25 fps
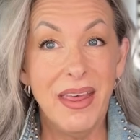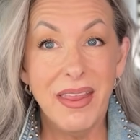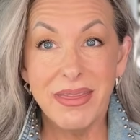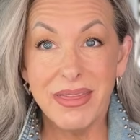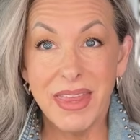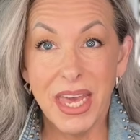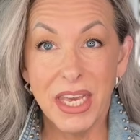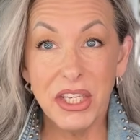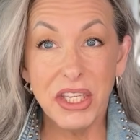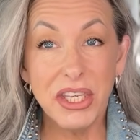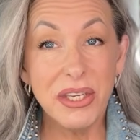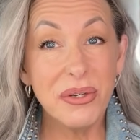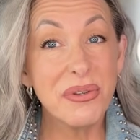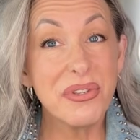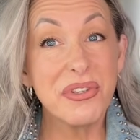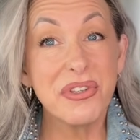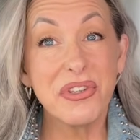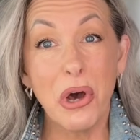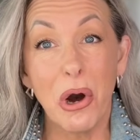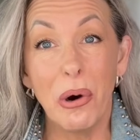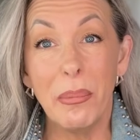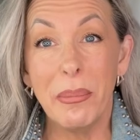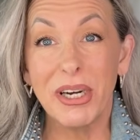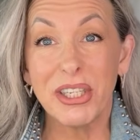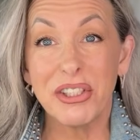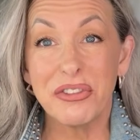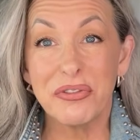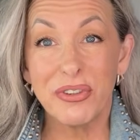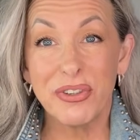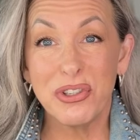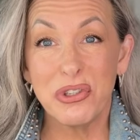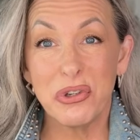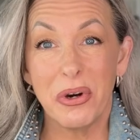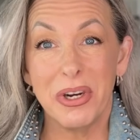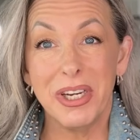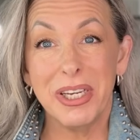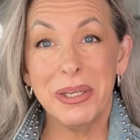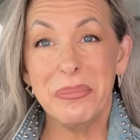Thank you so much for
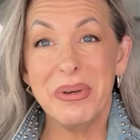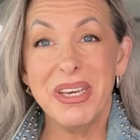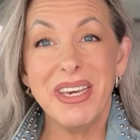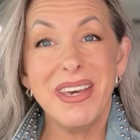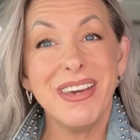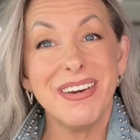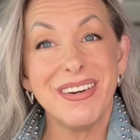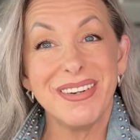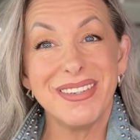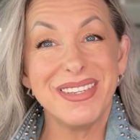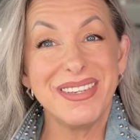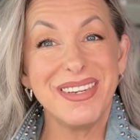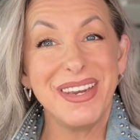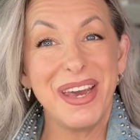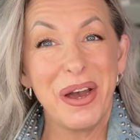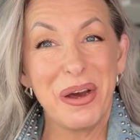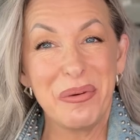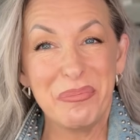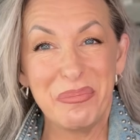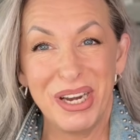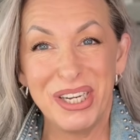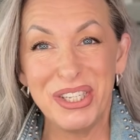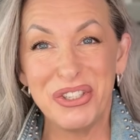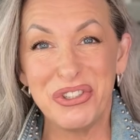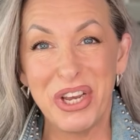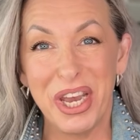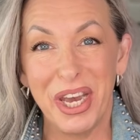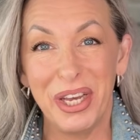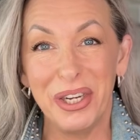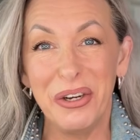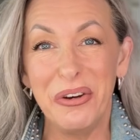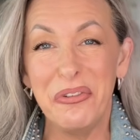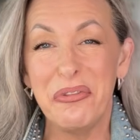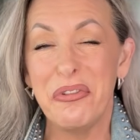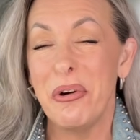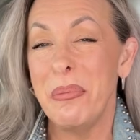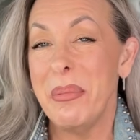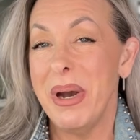joining me here today on my
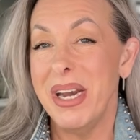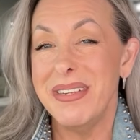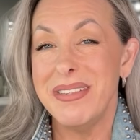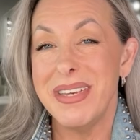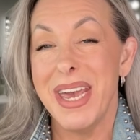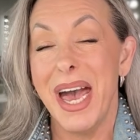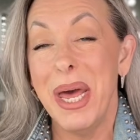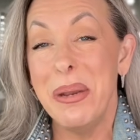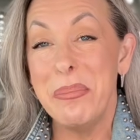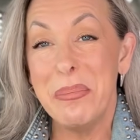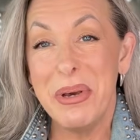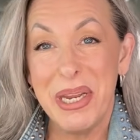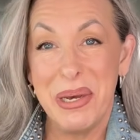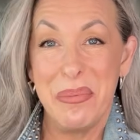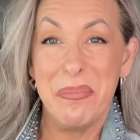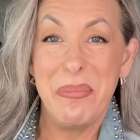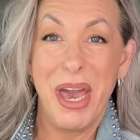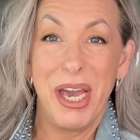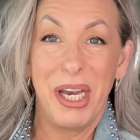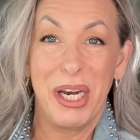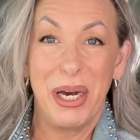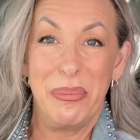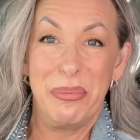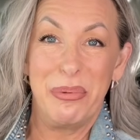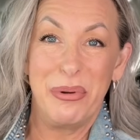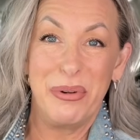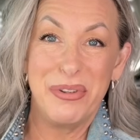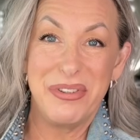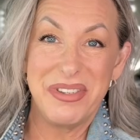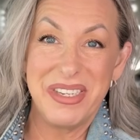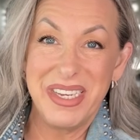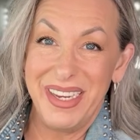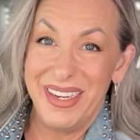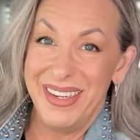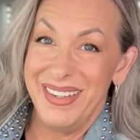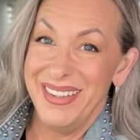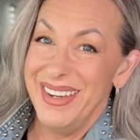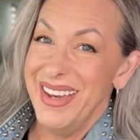channel for my 10-minute makeup
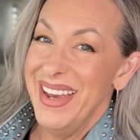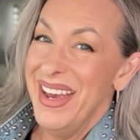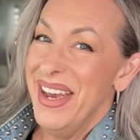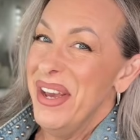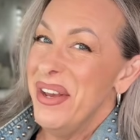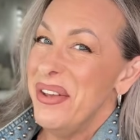routine.